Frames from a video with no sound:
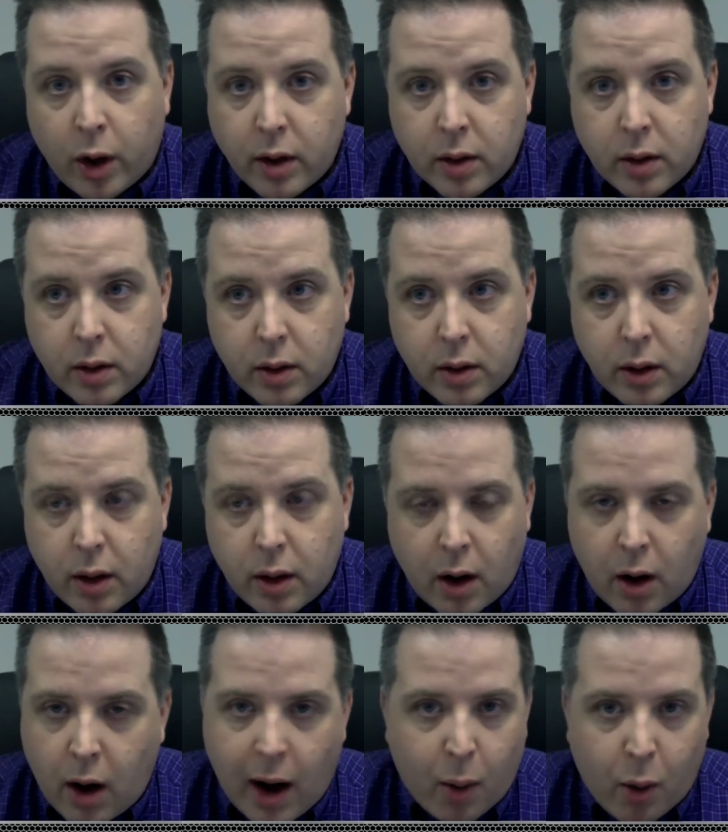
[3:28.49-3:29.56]
what
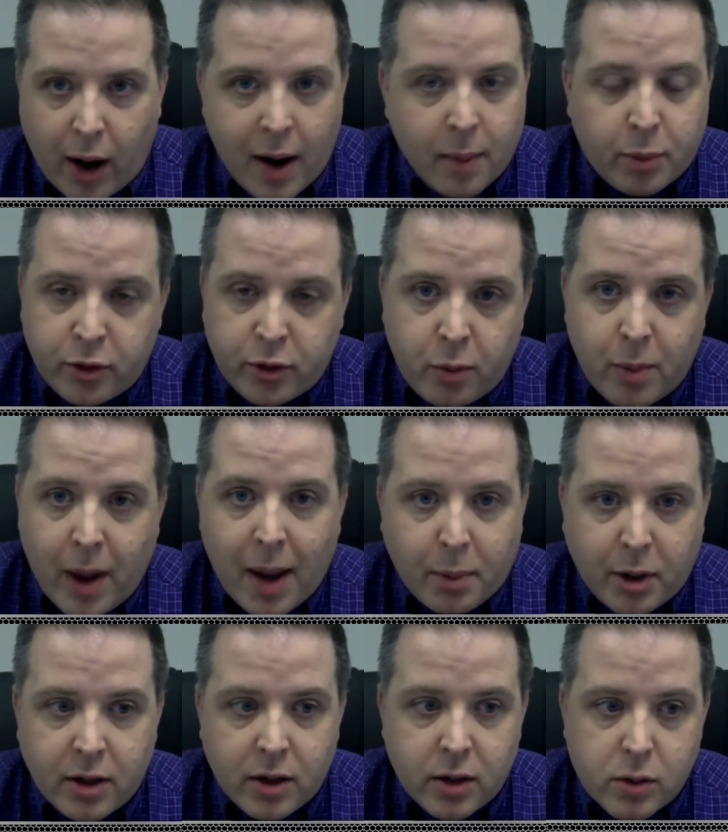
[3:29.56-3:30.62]
our Amplitude
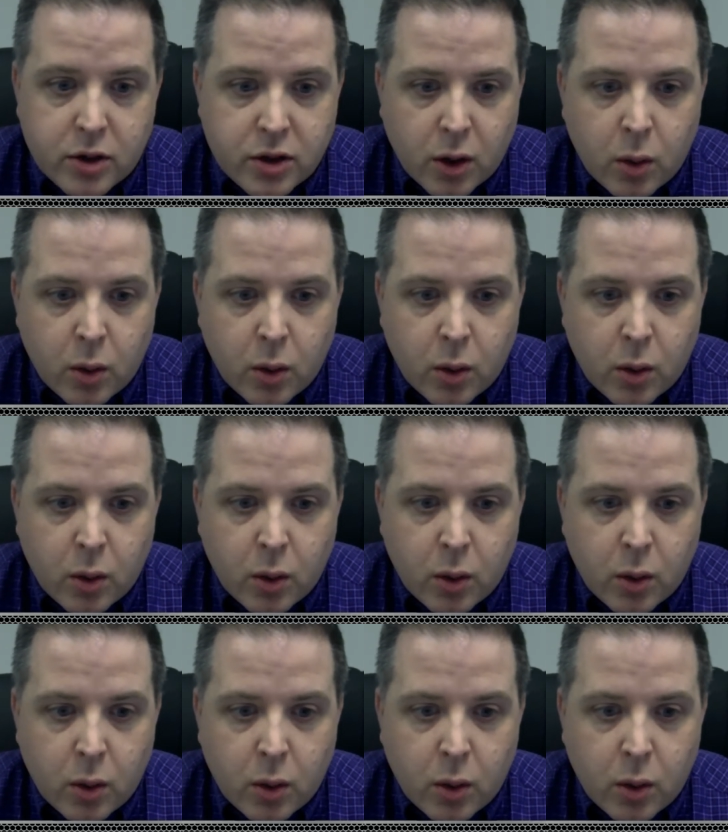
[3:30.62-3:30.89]
app can do.